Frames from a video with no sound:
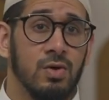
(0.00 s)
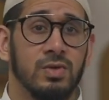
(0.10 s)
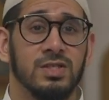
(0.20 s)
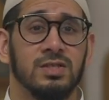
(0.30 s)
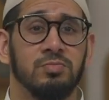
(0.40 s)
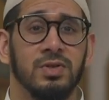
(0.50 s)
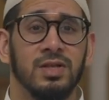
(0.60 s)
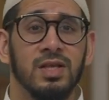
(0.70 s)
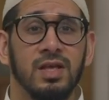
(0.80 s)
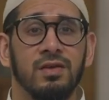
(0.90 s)
which is
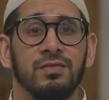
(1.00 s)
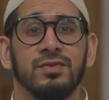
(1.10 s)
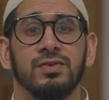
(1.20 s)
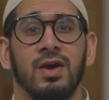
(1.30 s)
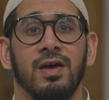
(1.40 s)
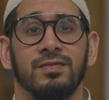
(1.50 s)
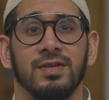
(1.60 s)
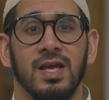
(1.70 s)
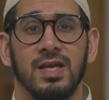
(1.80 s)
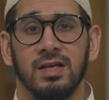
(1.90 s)
believed to have
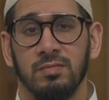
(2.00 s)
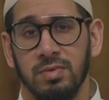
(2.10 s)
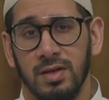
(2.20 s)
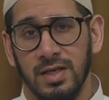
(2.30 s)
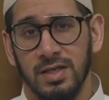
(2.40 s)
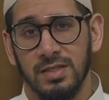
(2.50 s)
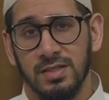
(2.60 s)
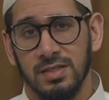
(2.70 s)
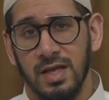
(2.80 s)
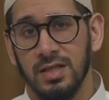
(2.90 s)
taken place